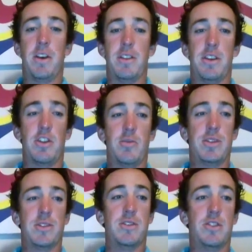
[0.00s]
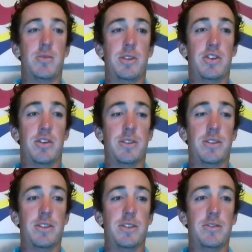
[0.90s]
Health and Human
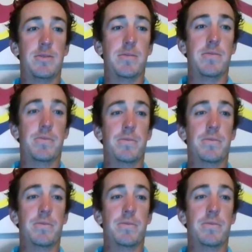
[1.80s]
Services.